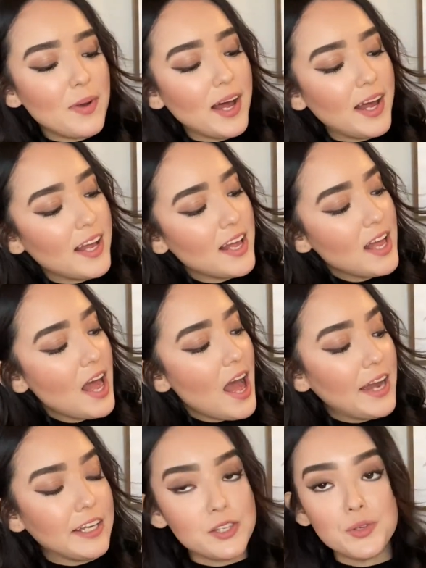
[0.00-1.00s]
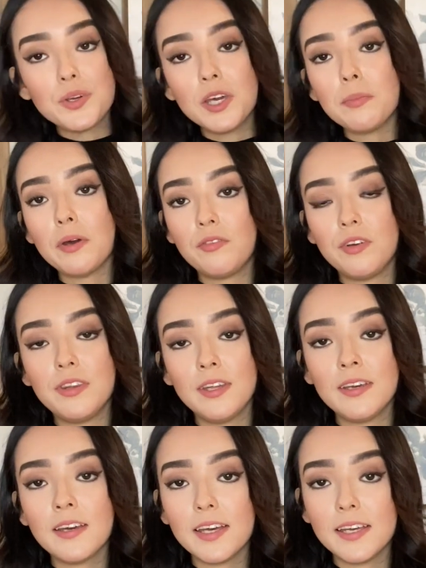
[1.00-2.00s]
but I do keep
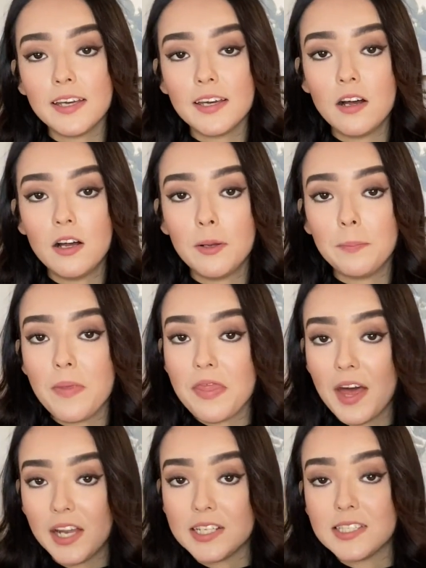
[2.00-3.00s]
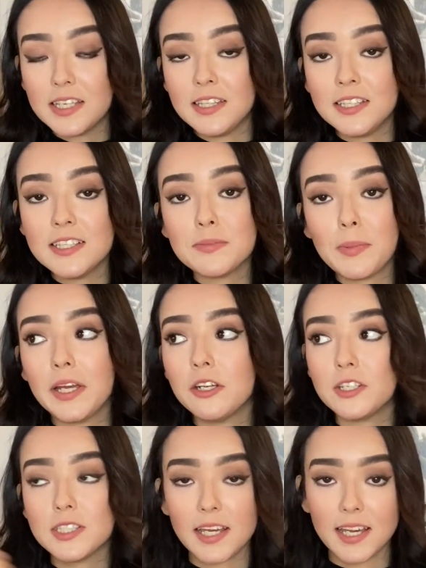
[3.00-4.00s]
everything that is in these
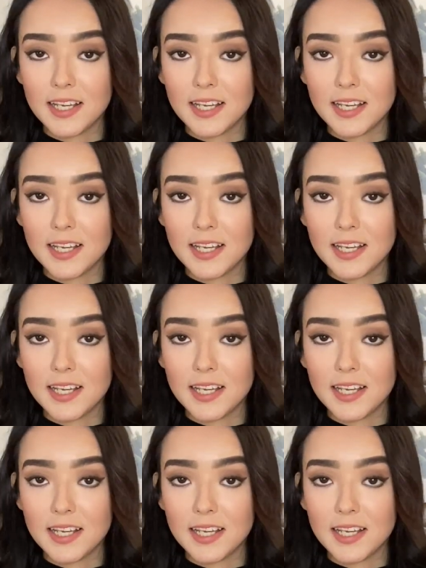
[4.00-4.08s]
binders,